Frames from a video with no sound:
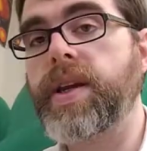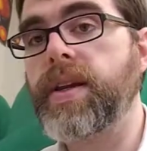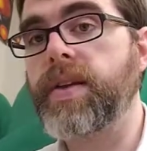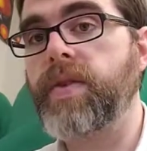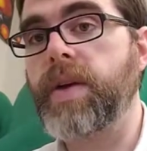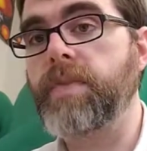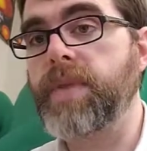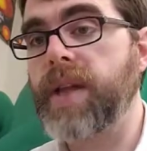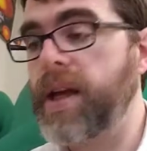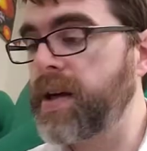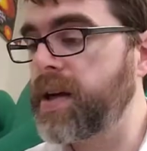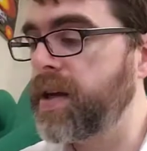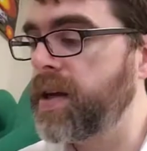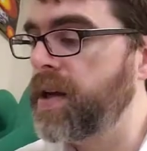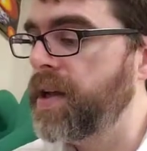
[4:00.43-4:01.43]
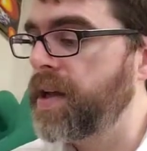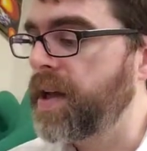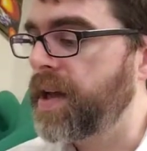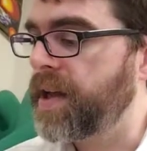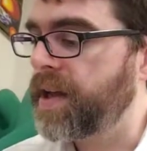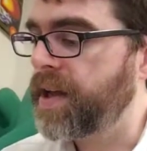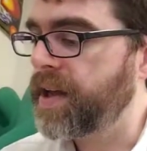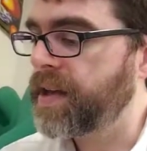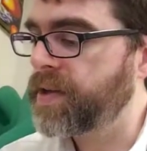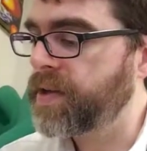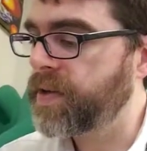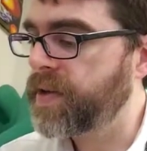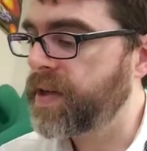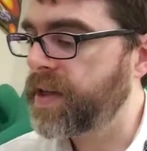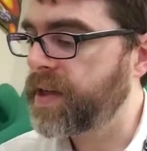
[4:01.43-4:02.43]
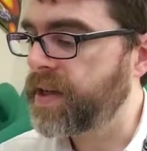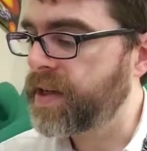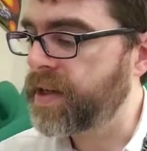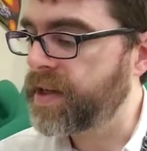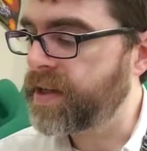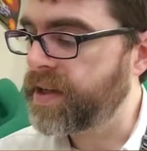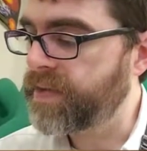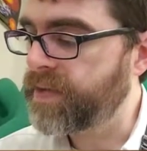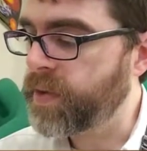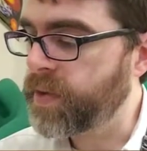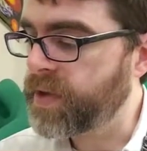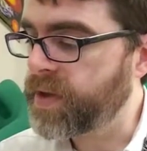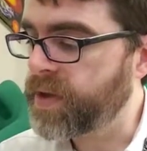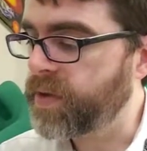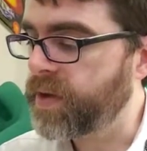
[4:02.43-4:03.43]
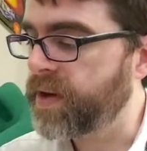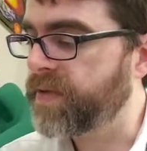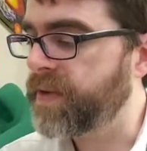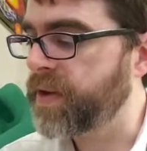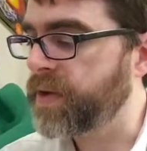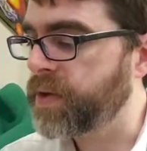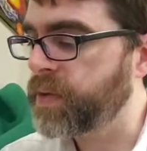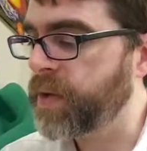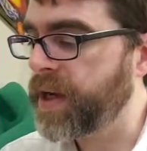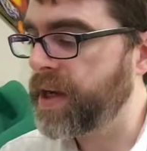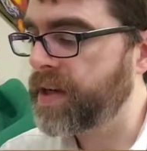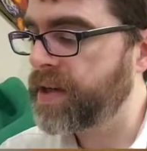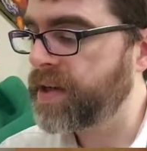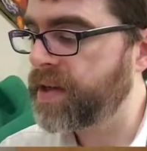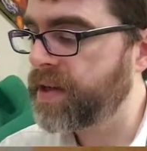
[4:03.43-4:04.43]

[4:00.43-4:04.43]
kilogram block, and so then it, of course, is going to feel its weight.